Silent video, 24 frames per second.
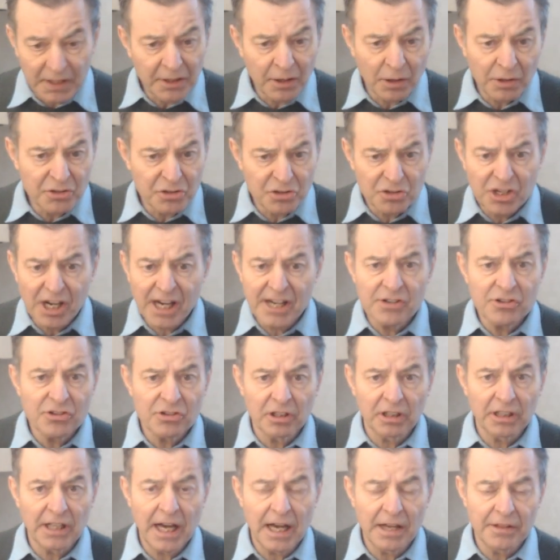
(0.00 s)
you know, it's
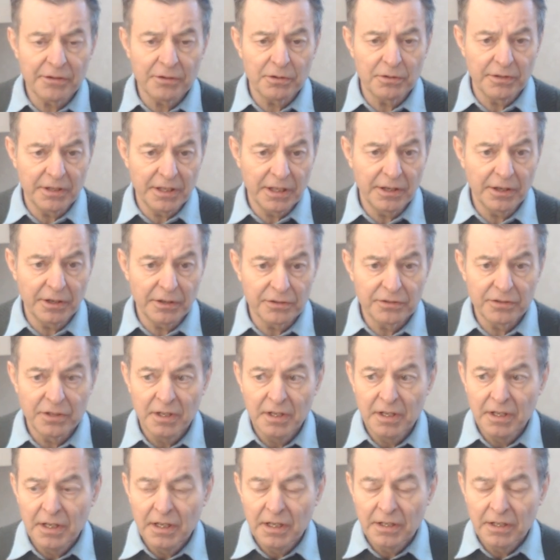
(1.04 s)
changed a lot through the years.